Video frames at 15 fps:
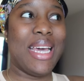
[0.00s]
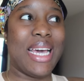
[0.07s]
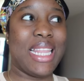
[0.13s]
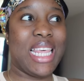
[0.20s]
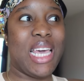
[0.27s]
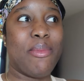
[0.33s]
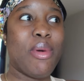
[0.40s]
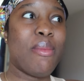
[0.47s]
And
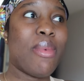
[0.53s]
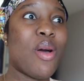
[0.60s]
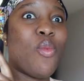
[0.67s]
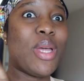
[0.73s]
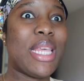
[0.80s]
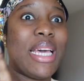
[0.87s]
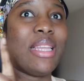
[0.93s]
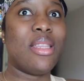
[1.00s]
I remember
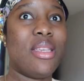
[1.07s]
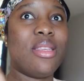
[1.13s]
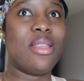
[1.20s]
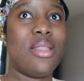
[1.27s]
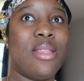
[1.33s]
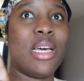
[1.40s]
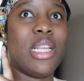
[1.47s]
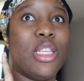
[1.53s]
when I did
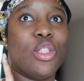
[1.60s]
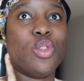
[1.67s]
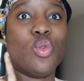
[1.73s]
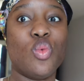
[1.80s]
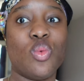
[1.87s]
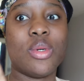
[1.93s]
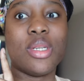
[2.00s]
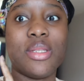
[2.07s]
it then, it
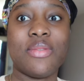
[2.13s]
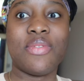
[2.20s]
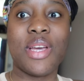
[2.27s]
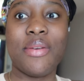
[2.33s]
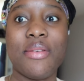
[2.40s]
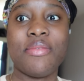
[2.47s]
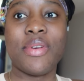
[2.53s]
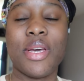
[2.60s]
was
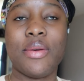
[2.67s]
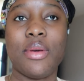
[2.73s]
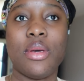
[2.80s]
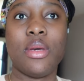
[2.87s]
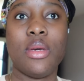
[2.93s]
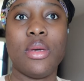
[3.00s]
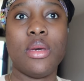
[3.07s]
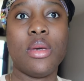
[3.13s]
very,
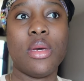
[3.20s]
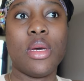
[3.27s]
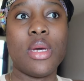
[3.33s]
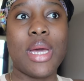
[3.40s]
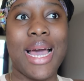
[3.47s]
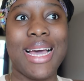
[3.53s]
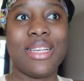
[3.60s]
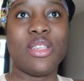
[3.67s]
very,
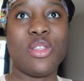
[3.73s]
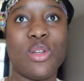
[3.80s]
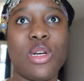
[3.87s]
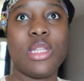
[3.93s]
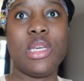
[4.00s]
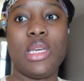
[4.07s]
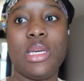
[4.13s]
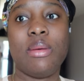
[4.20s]
I saw
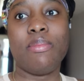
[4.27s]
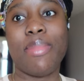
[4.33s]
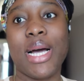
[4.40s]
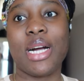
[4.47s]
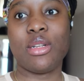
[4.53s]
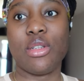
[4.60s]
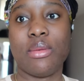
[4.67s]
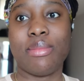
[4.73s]
the
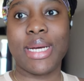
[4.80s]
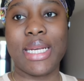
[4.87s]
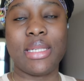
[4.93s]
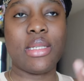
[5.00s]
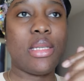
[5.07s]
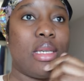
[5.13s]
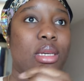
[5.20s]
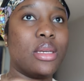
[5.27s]
impact on my
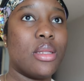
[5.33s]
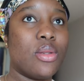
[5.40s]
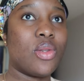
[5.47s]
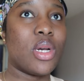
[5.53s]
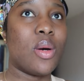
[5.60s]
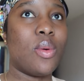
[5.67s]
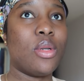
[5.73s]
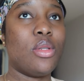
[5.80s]
skin.
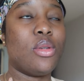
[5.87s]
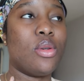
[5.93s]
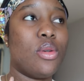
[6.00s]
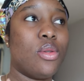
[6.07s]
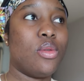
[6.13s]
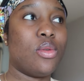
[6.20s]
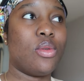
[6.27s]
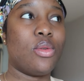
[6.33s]
So I want to go
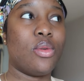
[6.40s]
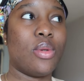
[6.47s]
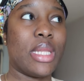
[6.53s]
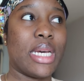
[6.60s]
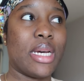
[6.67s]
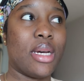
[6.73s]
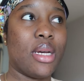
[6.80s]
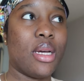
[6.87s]
do
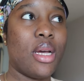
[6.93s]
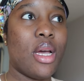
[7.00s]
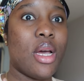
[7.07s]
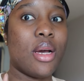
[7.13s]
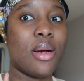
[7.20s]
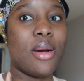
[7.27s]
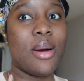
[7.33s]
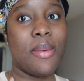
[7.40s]
sauna,
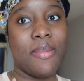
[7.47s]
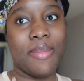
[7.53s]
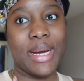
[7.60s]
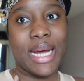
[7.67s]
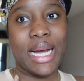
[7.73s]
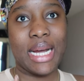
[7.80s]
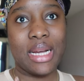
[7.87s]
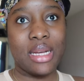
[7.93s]
come
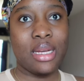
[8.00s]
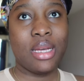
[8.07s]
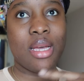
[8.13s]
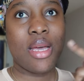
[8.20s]
back.